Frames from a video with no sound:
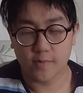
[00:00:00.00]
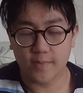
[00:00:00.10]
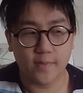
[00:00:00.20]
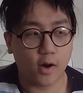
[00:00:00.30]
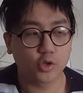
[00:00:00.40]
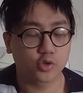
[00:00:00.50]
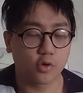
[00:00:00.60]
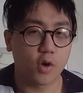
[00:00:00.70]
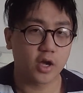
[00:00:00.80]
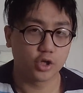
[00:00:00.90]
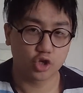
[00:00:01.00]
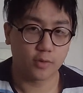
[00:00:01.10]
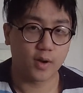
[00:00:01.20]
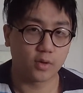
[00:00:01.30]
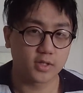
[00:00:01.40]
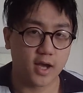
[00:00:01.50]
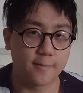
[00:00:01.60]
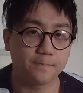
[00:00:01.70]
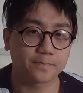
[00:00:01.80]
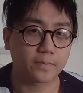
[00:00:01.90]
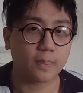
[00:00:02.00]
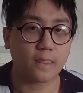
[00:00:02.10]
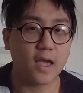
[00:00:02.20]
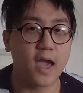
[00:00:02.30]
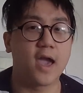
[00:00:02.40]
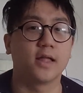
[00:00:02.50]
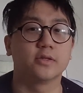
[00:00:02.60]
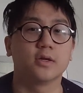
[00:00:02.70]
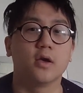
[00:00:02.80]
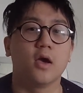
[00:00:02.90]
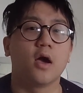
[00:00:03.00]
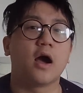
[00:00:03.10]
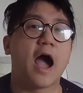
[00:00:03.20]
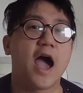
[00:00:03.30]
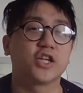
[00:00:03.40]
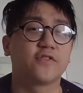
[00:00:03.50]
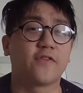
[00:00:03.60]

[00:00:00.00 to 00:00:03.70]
I remember I was still working a job at one time, and I actually